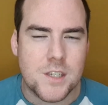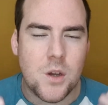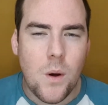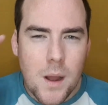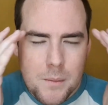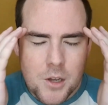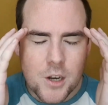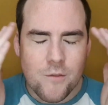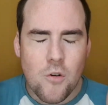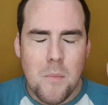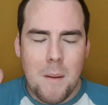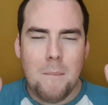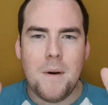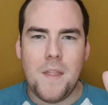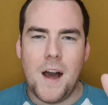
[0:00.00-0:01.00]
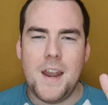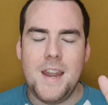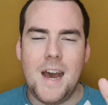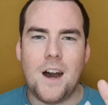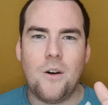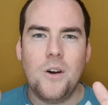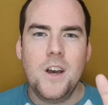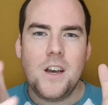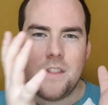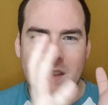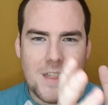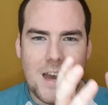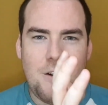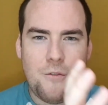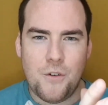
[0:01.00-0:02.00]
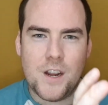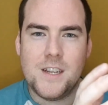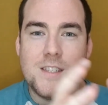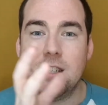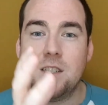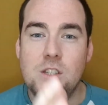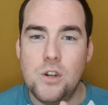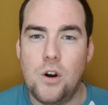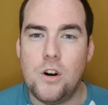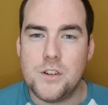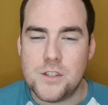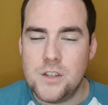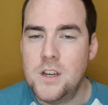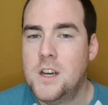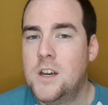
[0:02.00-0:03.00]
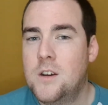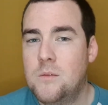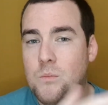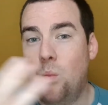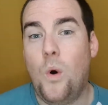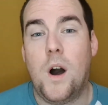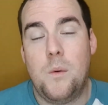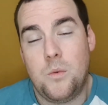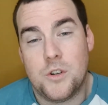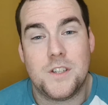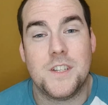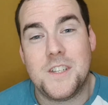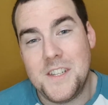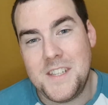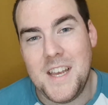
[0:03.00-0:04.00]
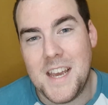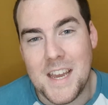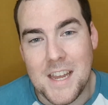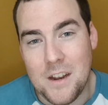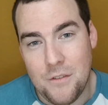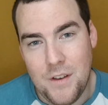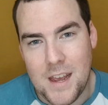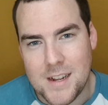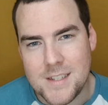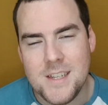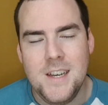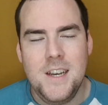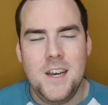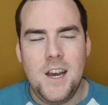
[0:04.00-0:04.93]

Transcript: So I'm going to remember that now, that phrase is not what I wanted to say in effect.